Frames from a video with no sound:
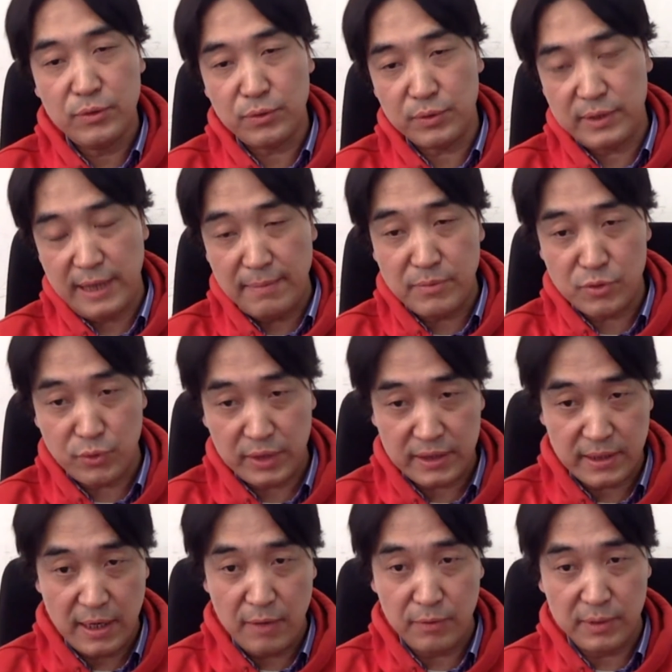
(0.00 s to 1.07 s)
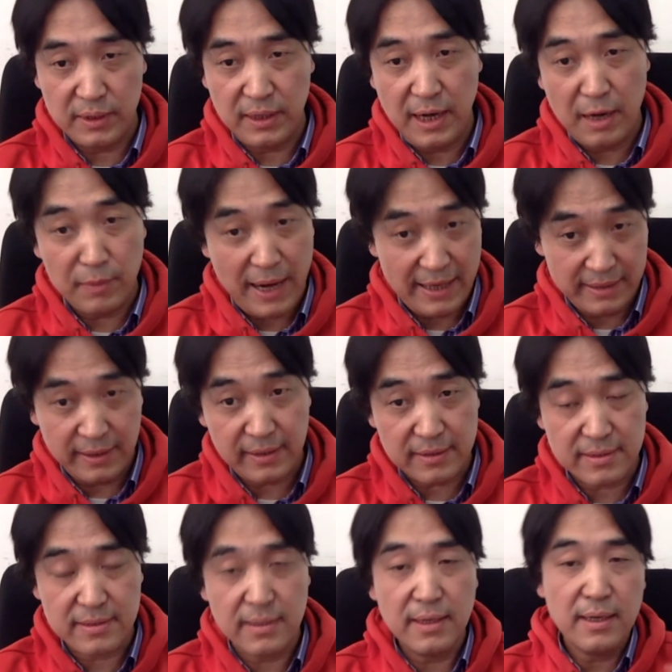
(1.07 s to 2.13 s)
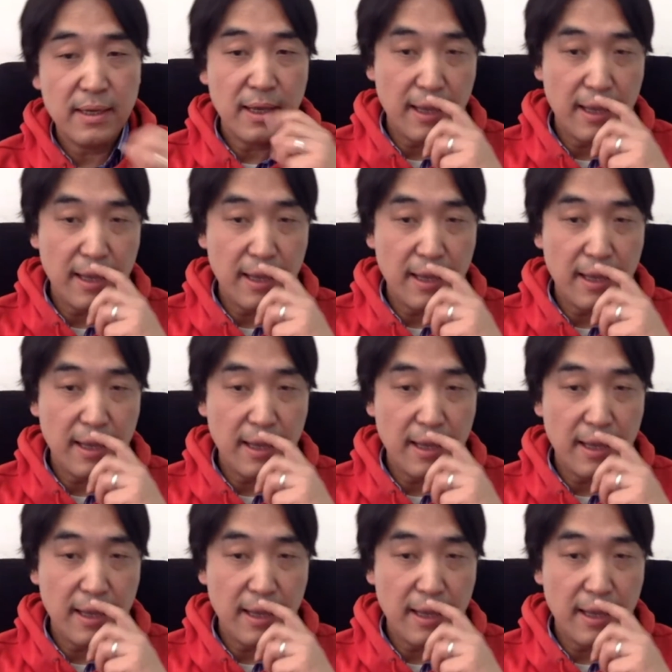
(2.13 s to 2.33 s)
to demonstrate our ideas.